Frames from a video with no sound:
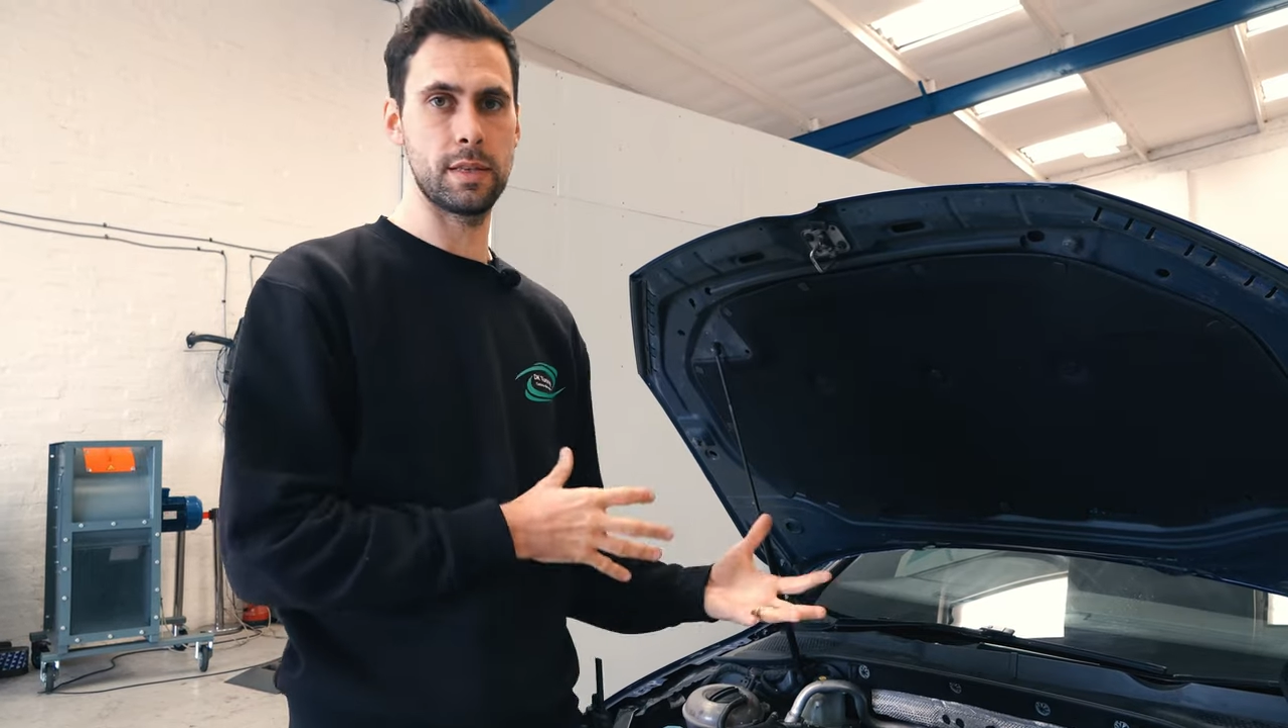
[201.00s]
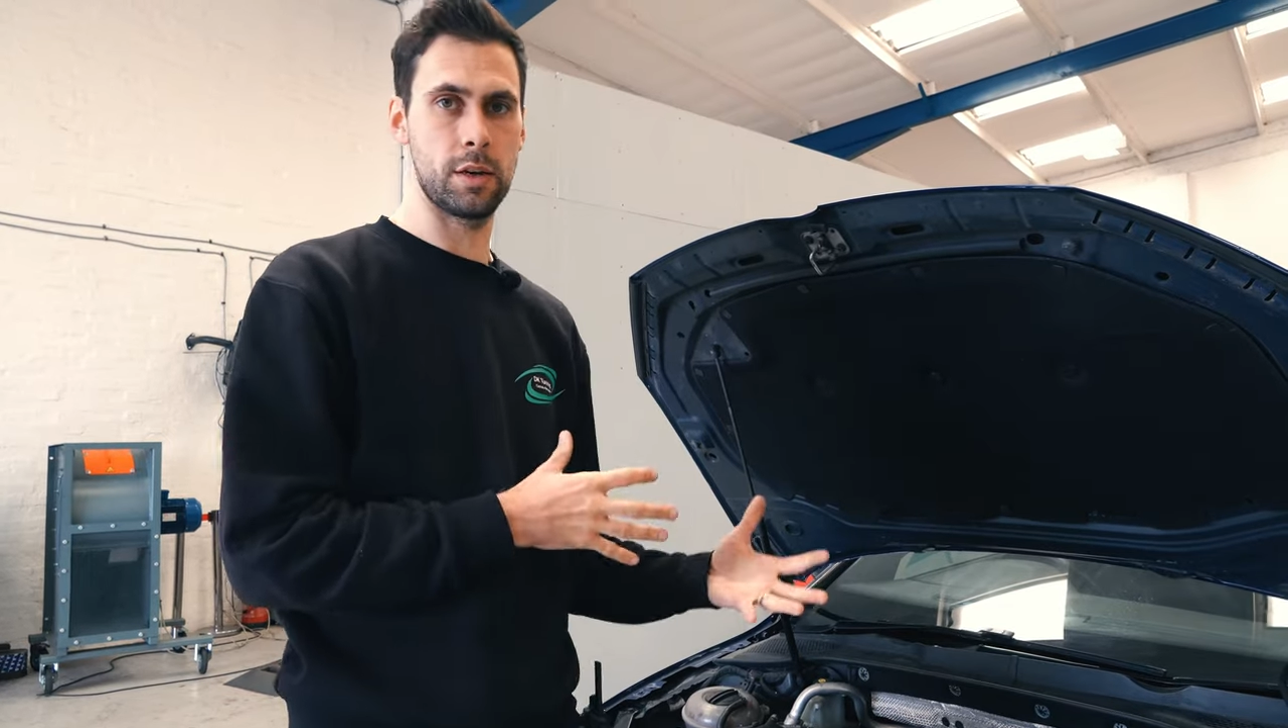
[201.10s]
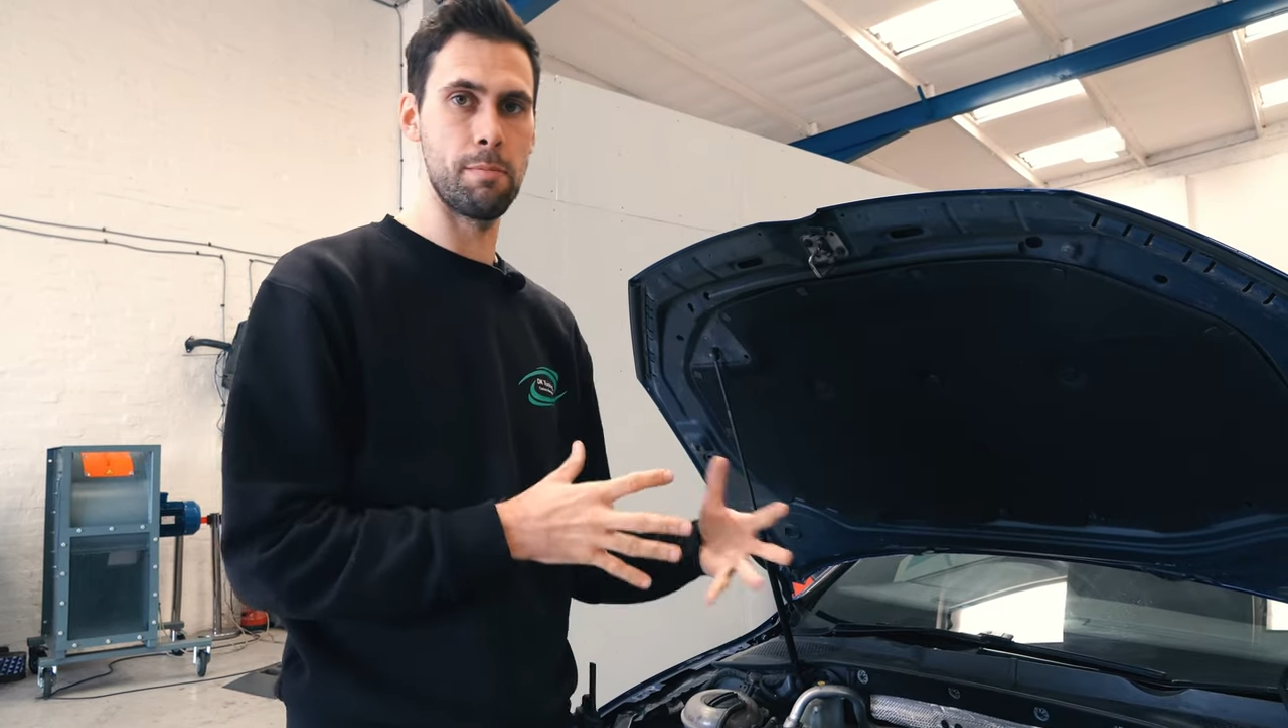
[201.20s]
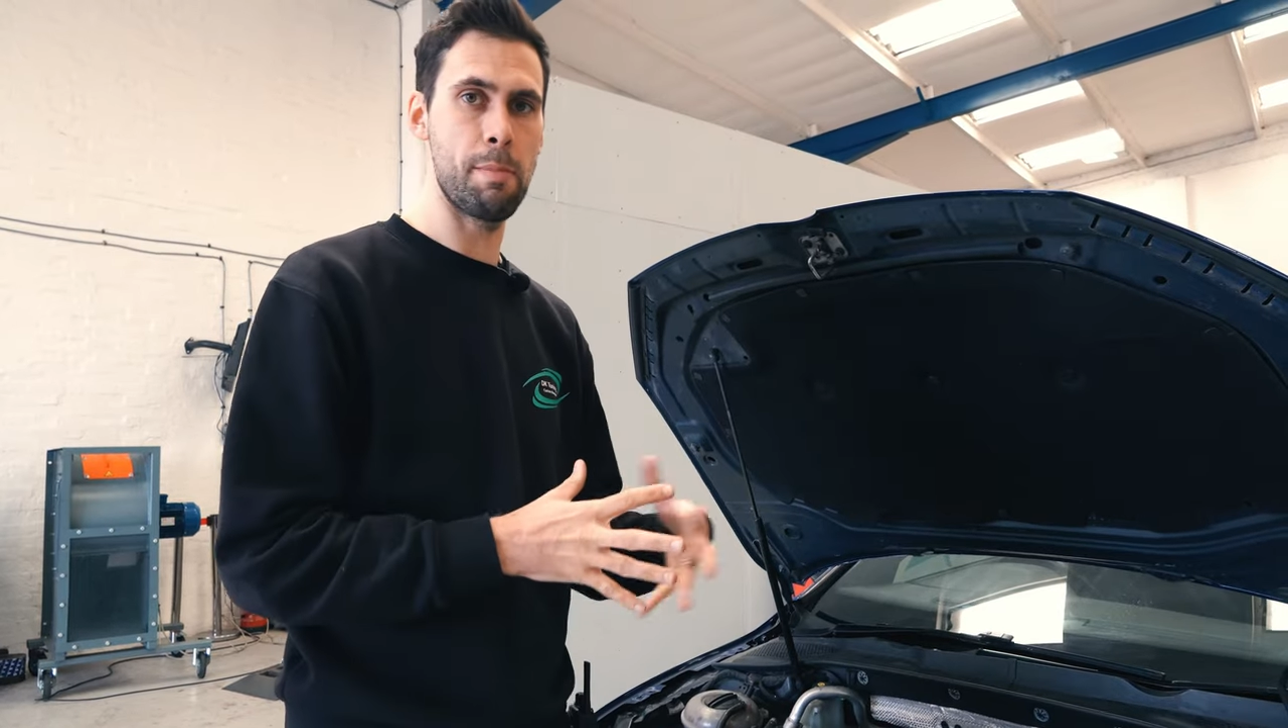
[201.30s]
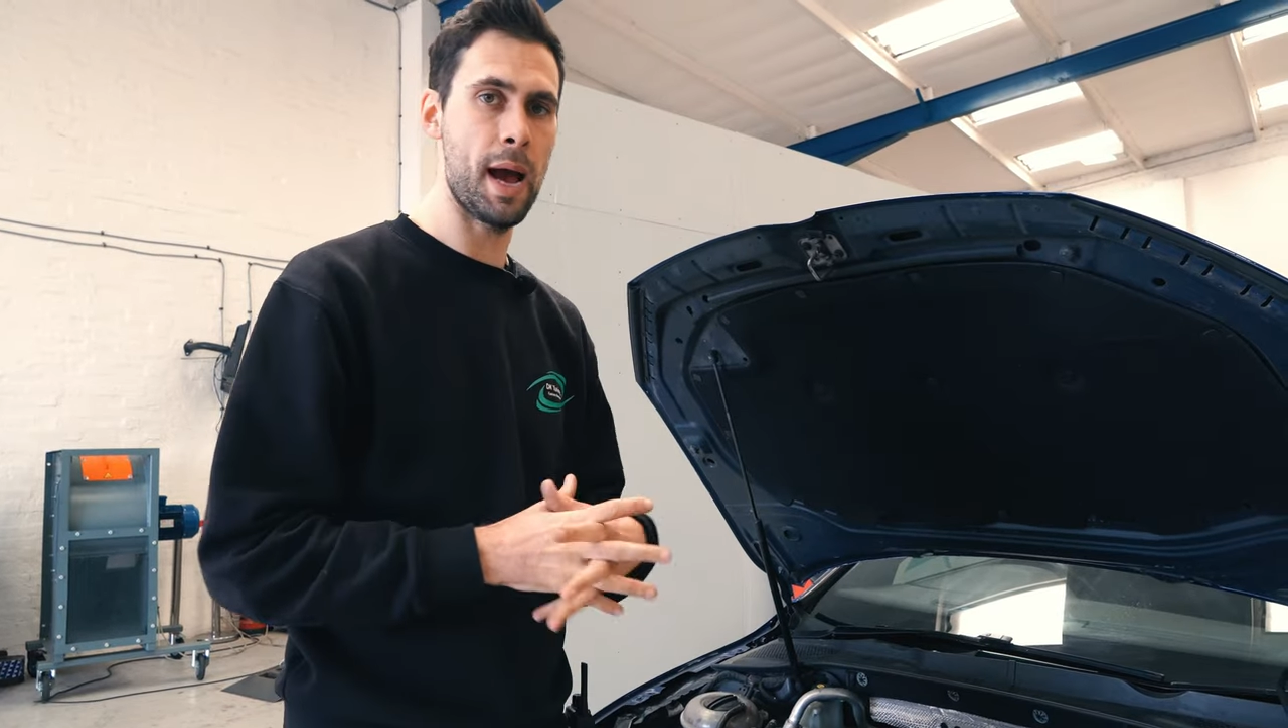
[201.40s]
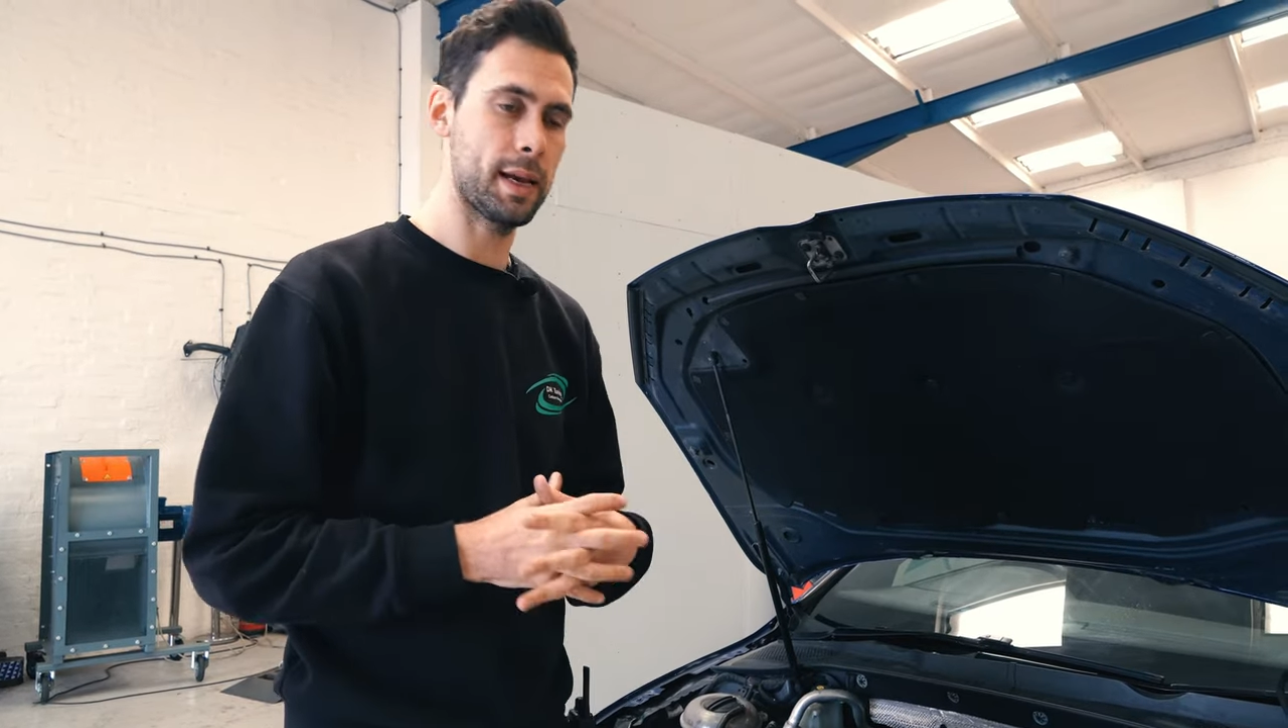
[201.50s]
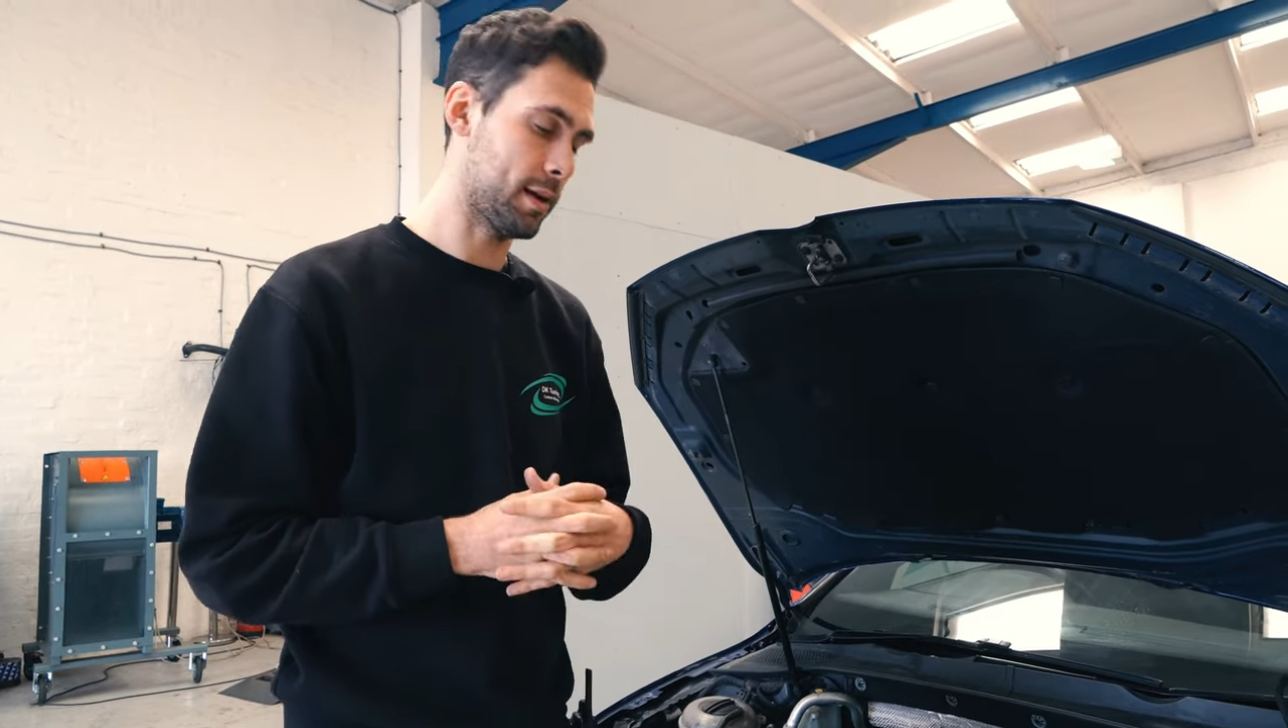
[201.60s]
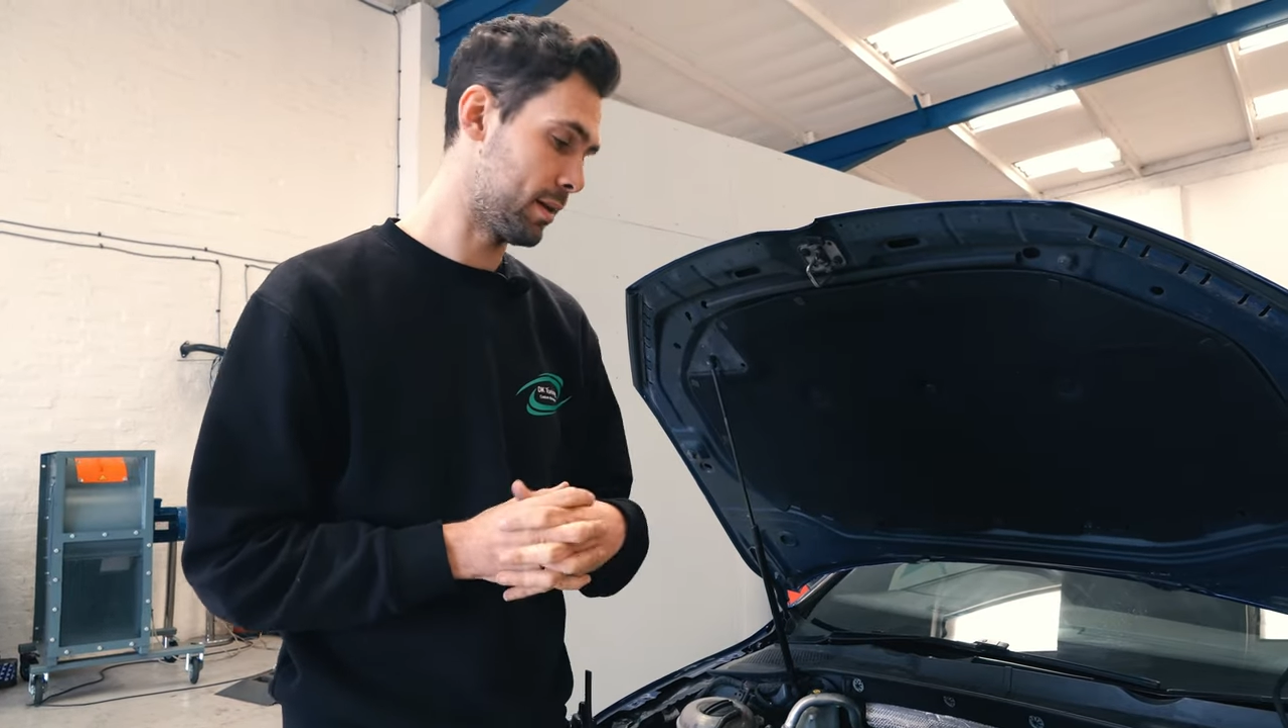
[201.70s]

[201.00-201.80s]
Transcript: to come back